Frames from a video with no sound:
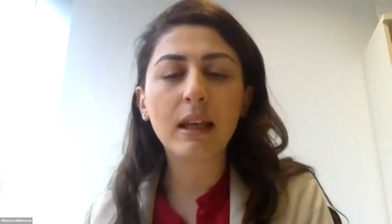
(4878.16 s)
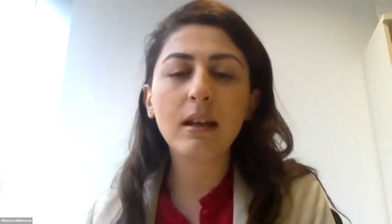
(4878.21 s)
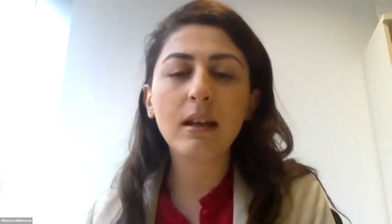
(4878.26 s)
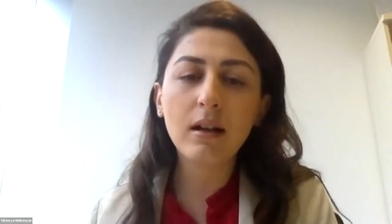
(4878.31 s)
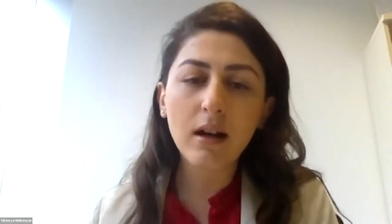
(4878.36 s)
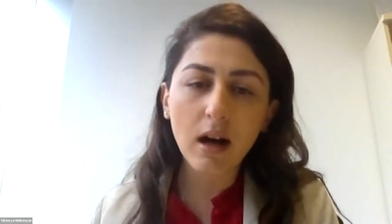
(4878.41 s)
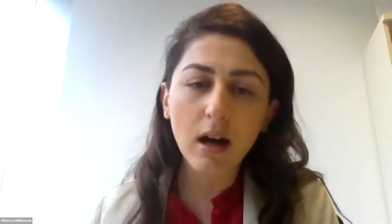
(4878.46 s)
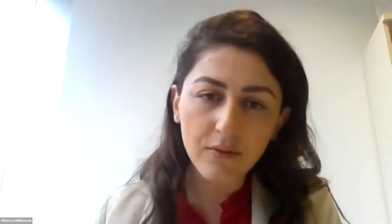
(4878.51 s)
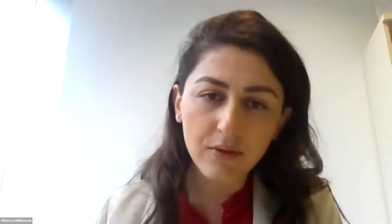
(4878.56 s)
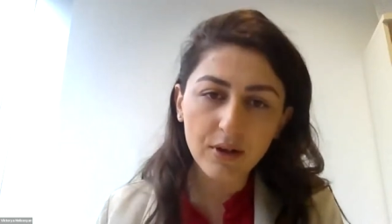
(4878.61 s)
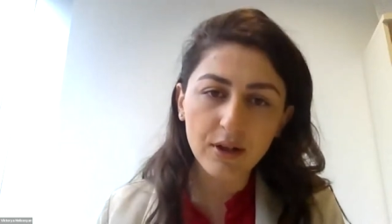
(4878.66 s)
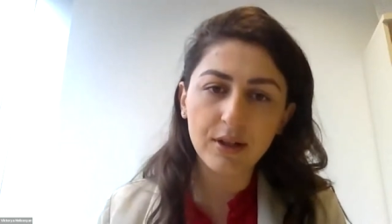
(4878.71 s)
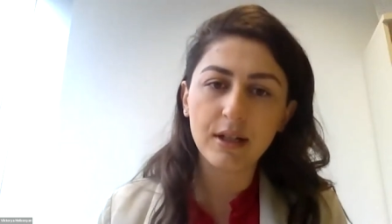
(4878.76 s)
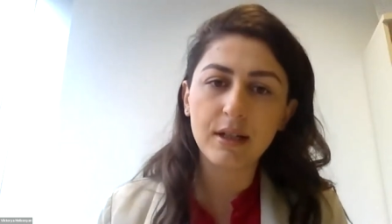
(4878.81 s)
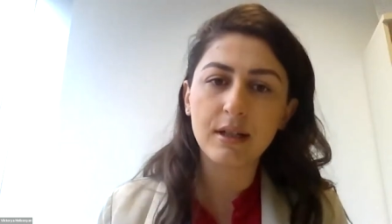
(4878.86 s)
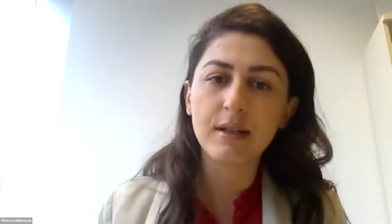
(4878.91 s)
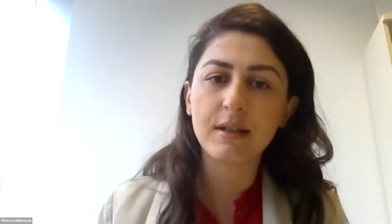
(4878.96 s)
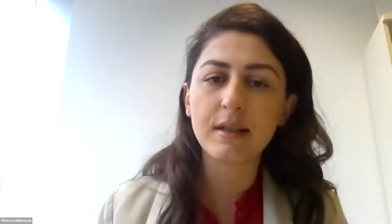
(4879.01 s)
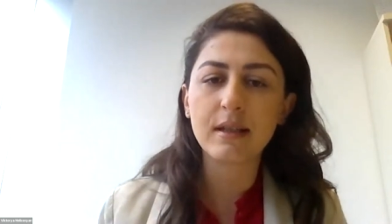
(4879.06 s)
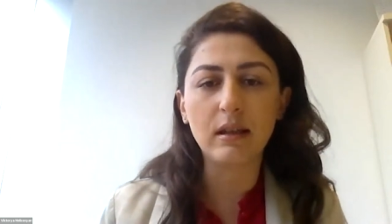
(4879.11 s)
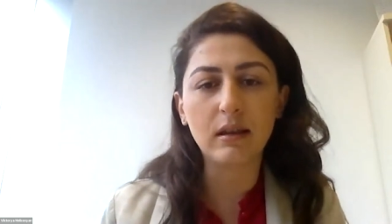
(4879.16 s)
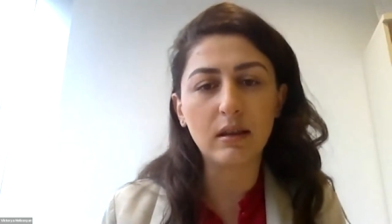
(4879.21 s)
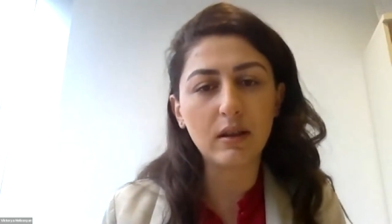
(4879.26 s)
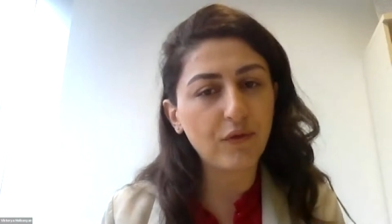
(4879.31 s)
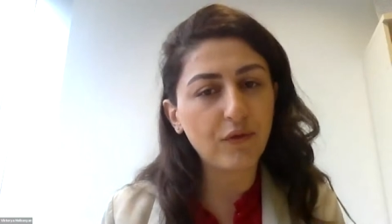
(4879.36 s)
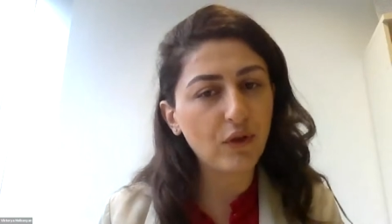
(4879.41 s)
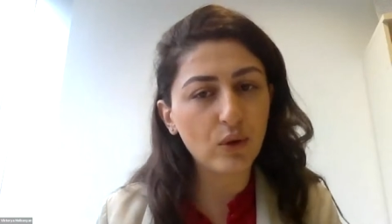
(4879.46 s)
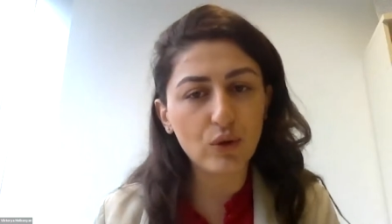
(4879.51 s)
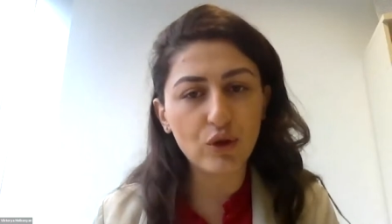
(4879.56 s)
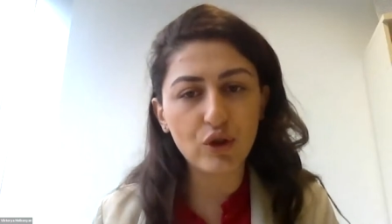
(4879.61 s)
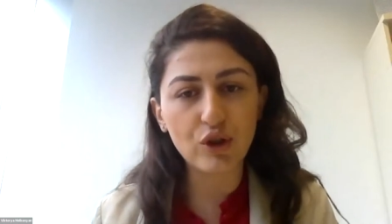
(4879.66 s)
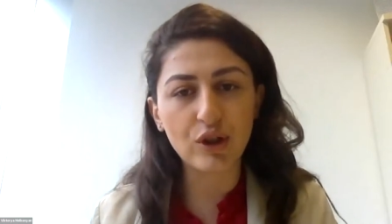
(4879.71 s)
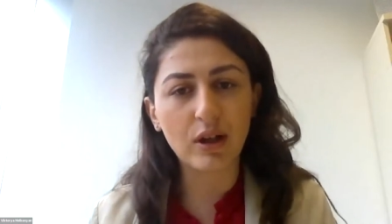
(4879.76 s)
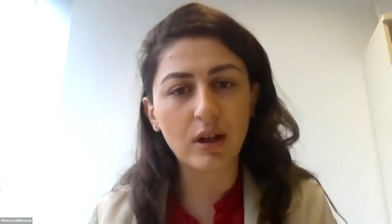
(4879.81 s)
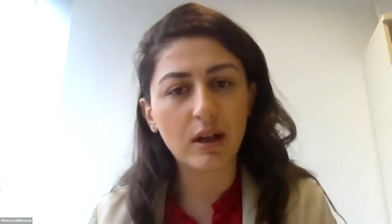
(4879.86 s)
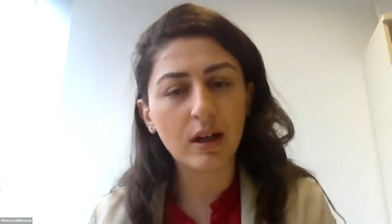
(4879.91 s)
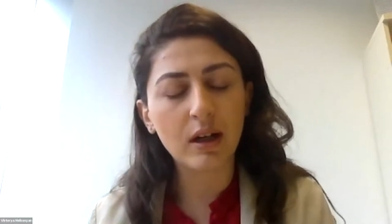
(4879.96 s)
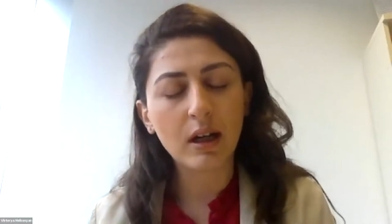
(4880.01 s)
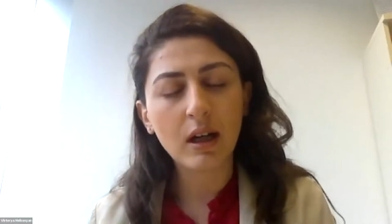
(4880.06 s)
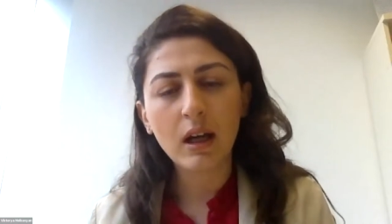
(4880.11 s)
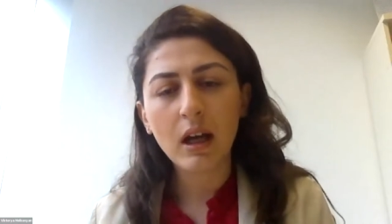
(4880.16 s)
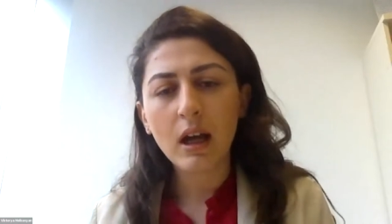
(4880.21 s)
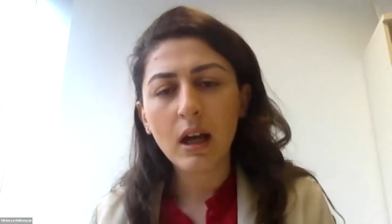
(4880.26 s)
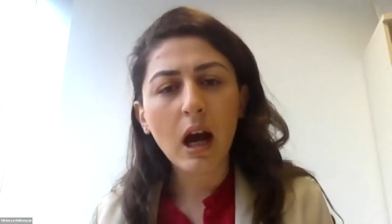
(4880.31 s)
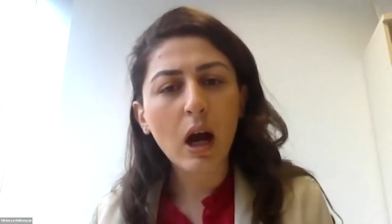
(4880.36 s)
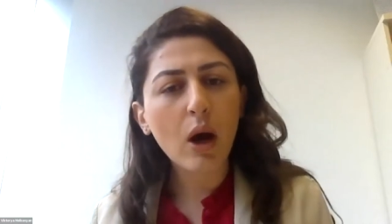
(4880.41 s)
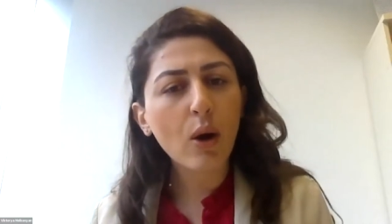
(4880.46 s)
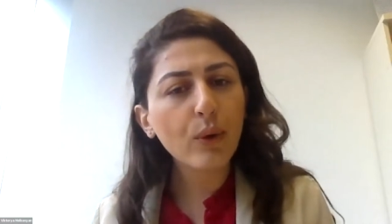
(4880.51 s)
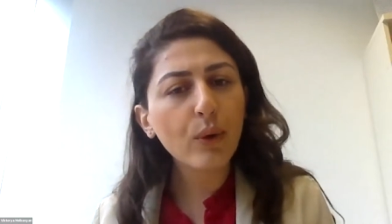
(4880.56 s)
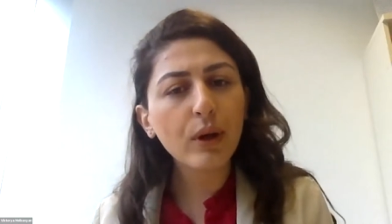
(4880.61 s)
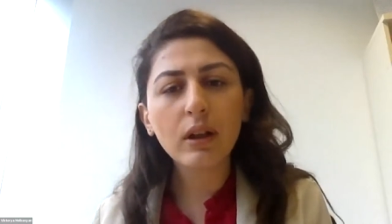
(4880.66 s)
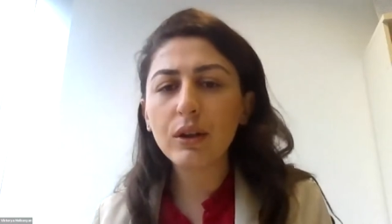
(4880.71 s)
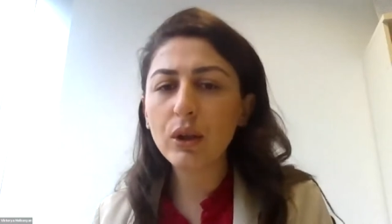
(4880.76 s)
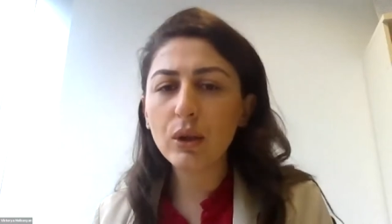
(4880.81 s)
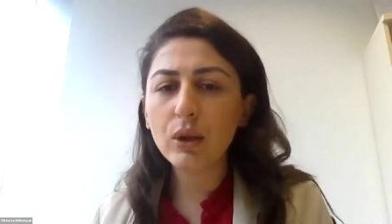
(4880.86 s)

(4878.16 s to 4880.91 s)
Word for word: e-governance in the future. How